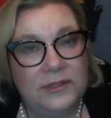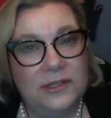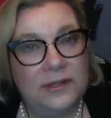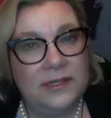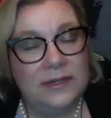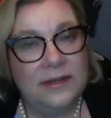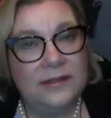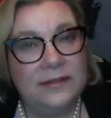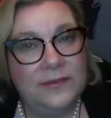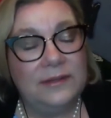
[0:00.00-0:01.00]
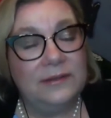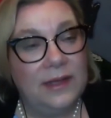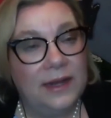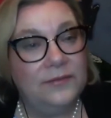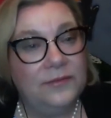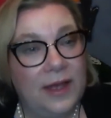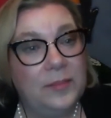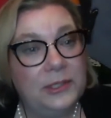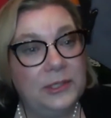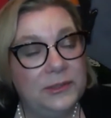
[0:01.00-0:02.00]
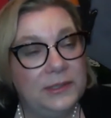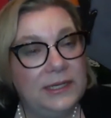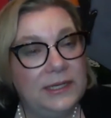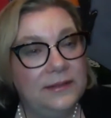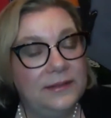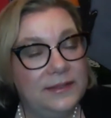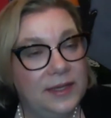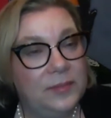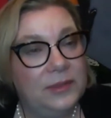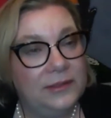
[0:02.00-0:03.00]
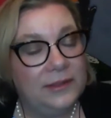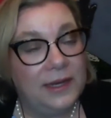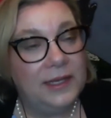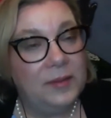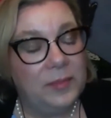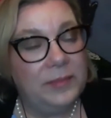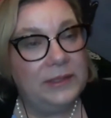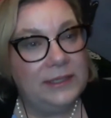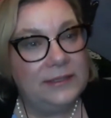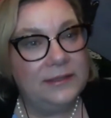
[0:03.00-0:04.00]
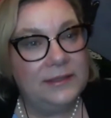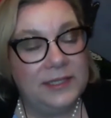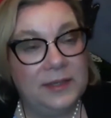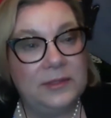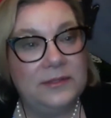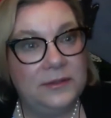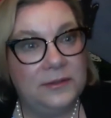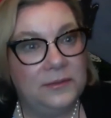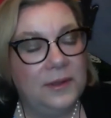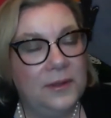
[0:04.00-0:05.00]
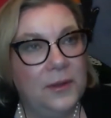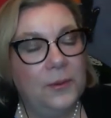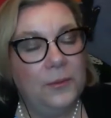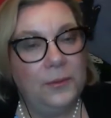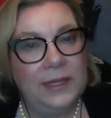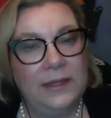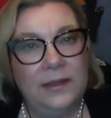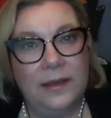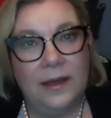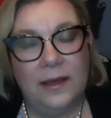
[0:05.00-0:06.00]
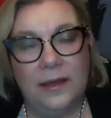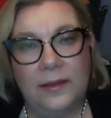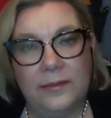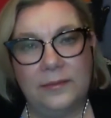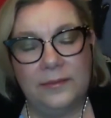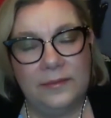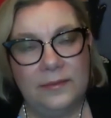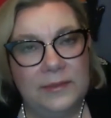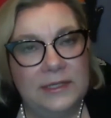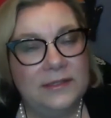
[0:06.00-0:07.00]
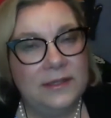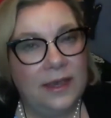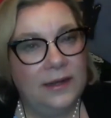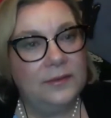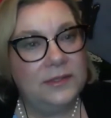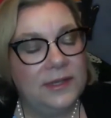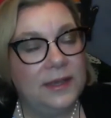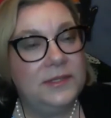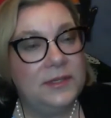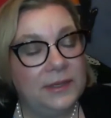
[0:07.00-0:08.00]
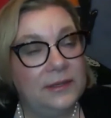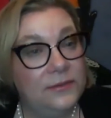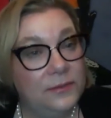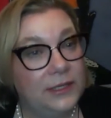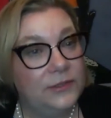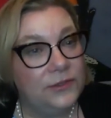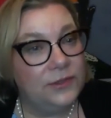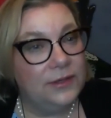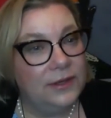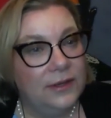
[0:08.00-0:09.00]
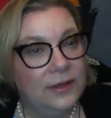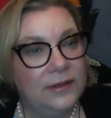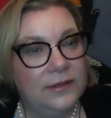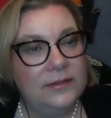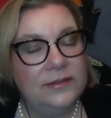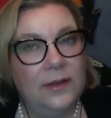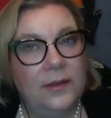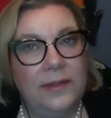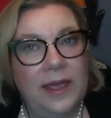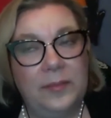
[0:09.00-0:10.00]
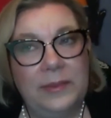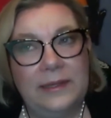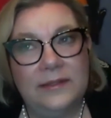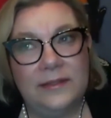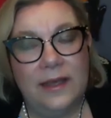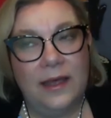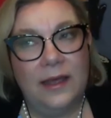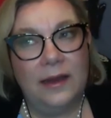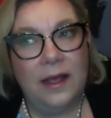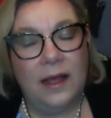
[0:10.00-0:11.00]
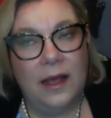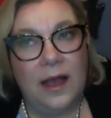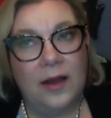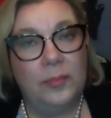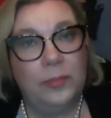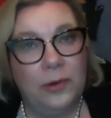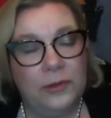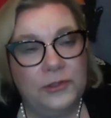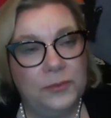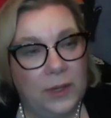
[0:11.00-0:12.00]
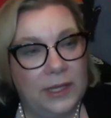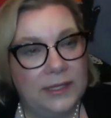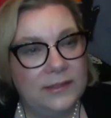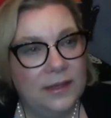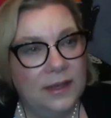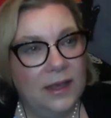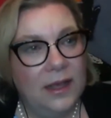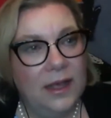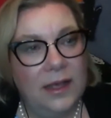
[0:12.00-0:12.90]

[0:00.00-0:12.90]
it resulted in us leaving a lot of opportunity on the table and a lot of capabilities on the table. So we decided it was time to make a switch. So that being said, our approach was